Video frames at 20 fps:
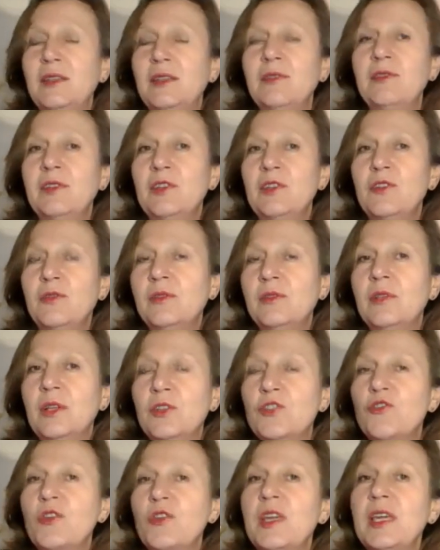If
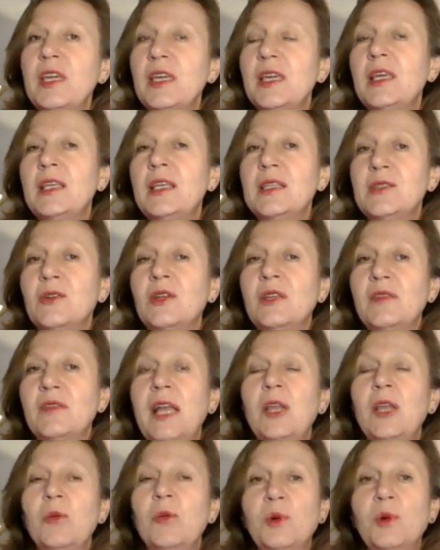a tree is only
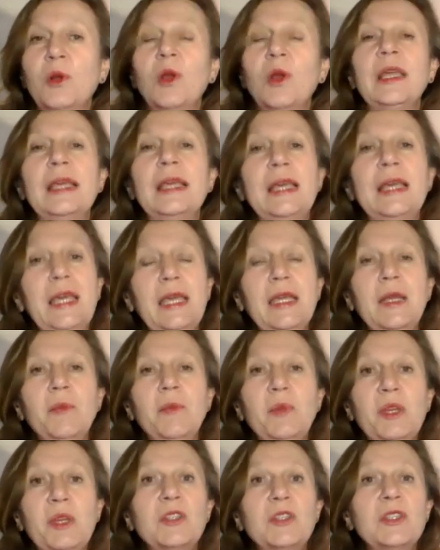valuable and
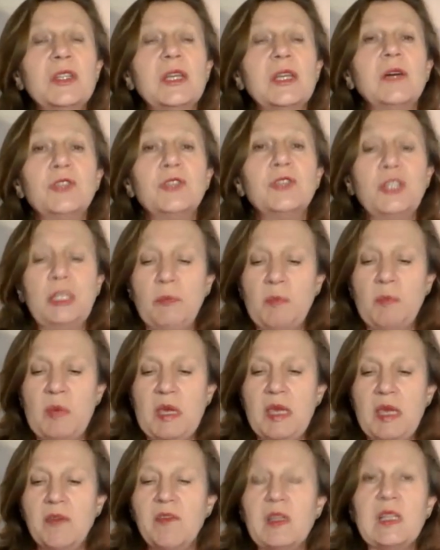appears in our
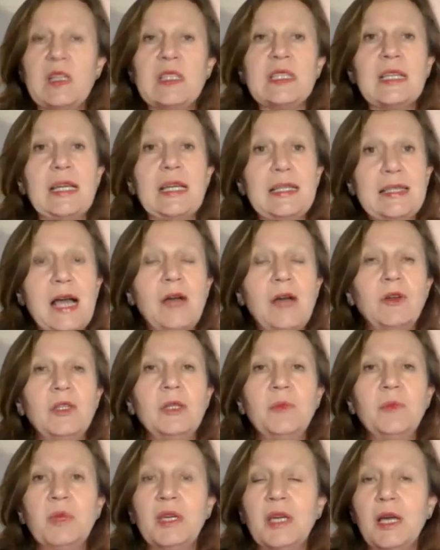GDP when it's cut down
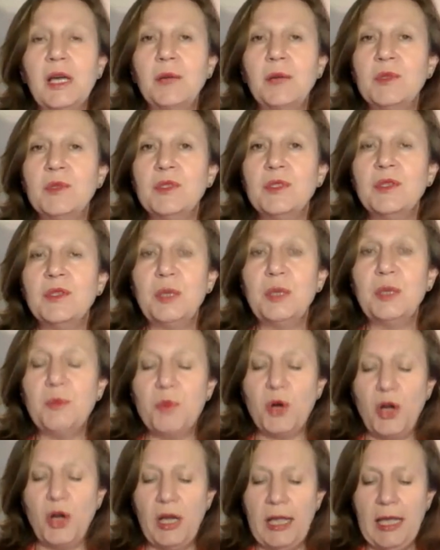and becomes
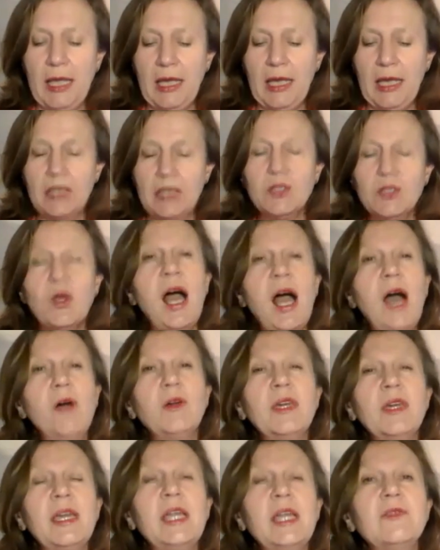timber. So
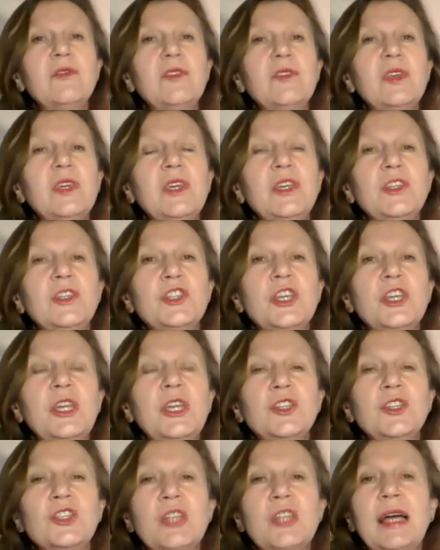how can we
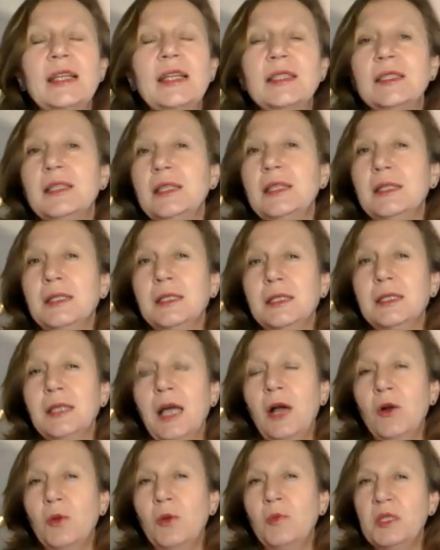change that in
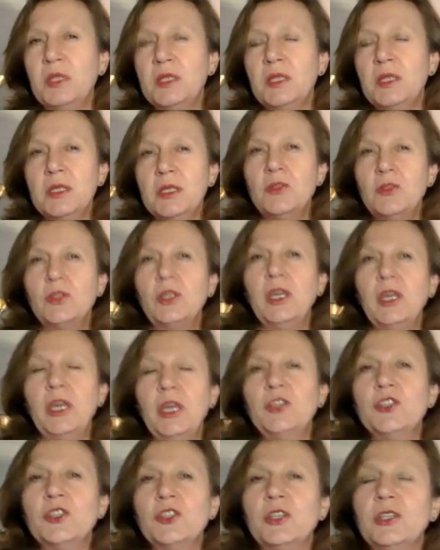our business
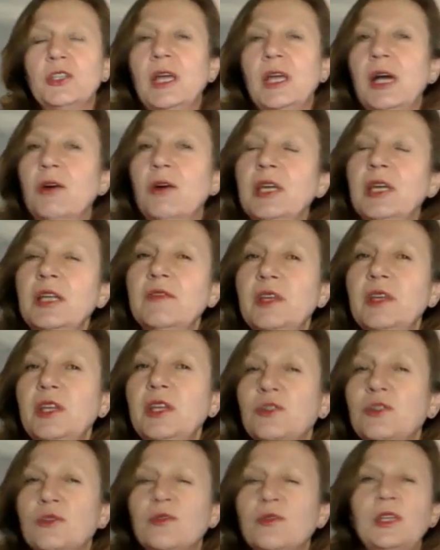education? How can
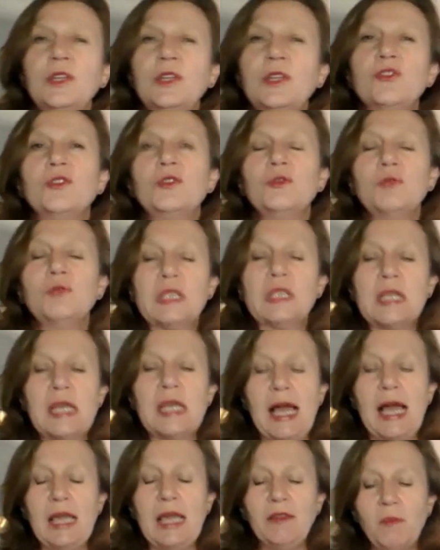we introduce
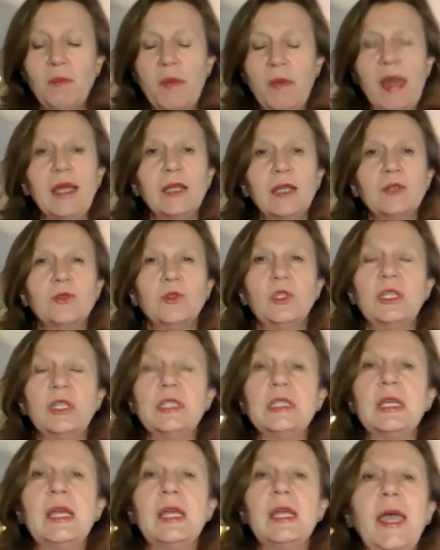life back to
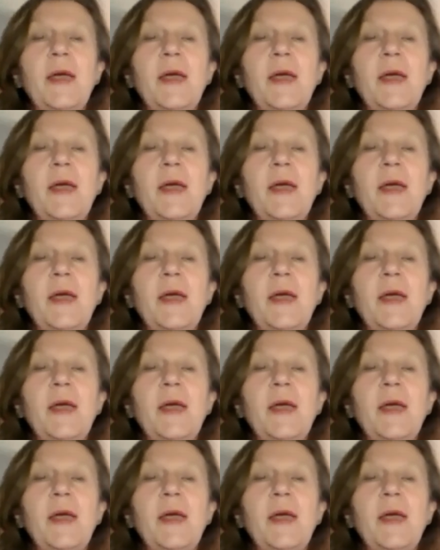it